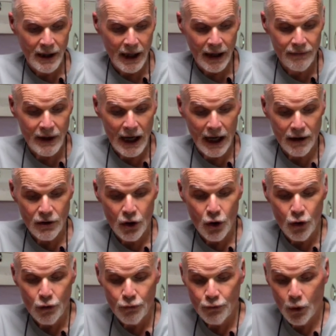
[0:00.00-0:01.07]
I've got
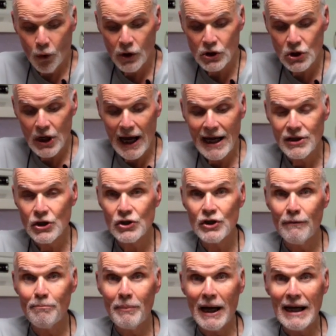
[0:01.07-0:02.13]
4 slices
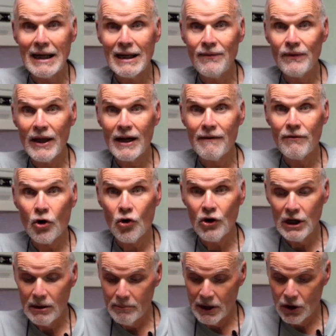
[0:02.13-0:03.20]
of bacon that have
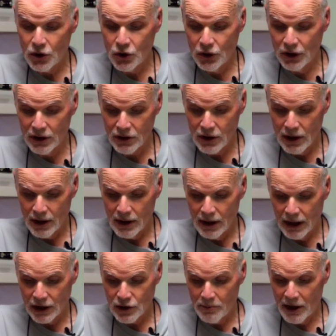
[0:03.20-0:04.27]
already been cooked.
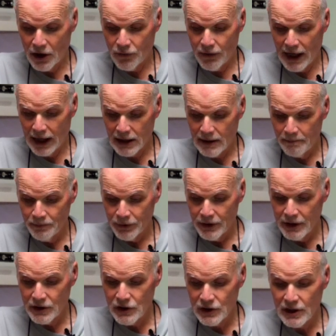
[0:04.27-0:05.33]
As a matter of fact,
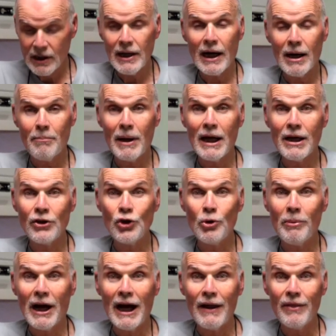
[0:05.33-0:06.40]
this is the kind of bacon you
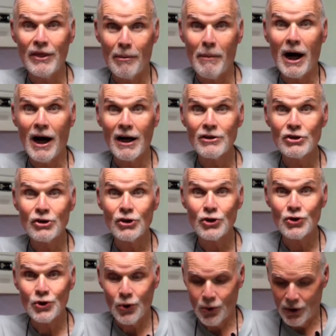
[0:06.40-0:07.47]
buy it in the box at the
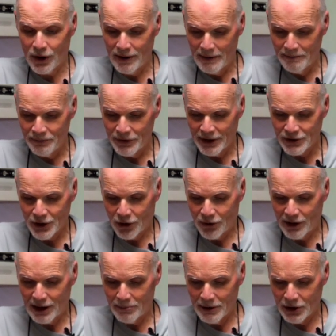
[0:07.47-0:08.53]
store that's
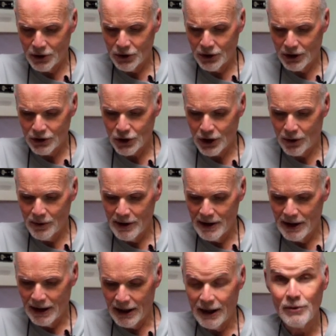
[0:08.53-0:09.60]
already been cooked. So
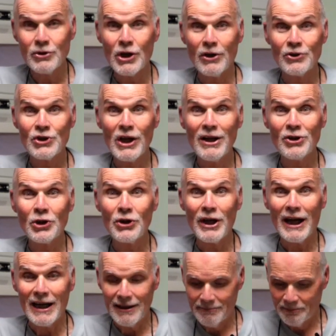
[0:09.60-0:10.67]
it was on sale
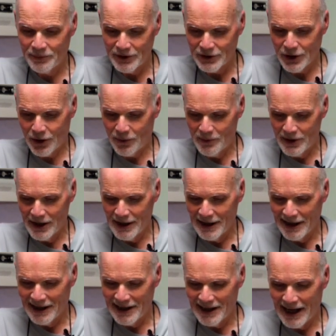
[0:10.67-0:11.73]
today. So
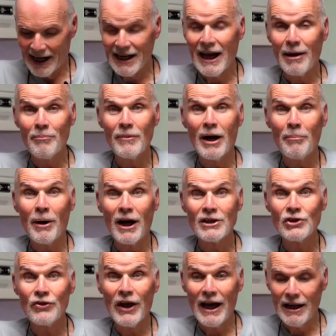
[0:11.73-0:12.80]
I got a box
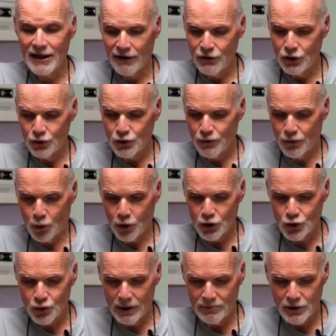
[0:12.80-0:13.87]
of that, and I've used 4
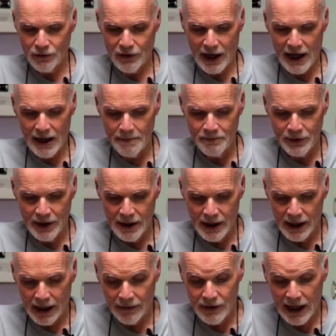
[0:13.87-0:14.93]
strips of that.
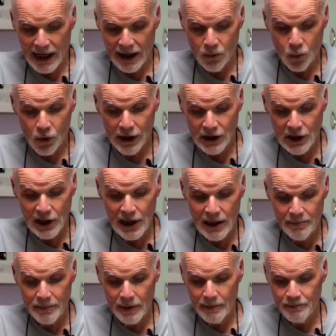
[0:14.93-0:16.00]
I've got 1
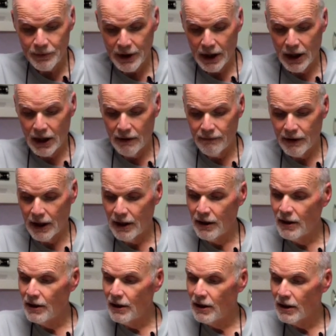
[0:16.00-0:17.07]
cup of
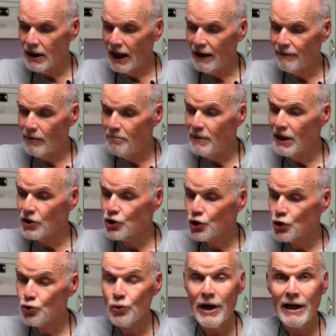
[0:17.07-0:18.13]
kind of a mixed
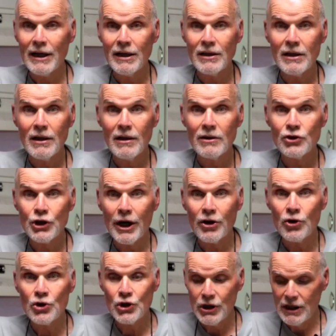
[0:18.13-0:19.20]
shredded
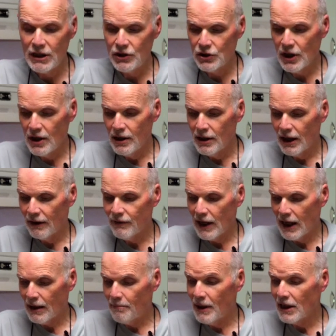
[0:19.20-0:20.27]
cheddar cheese. I've
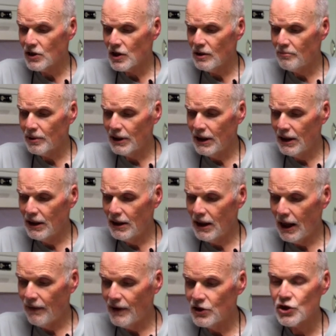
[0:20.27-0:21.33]
got a Mexican blend
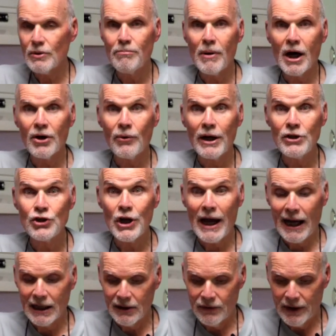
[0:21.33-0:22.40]
and then some Monterey
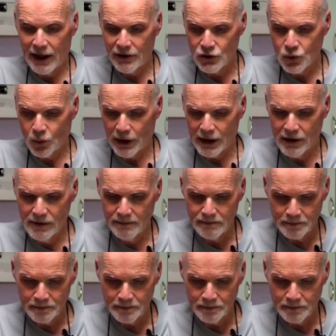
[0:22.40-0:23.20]
Jack in there as well.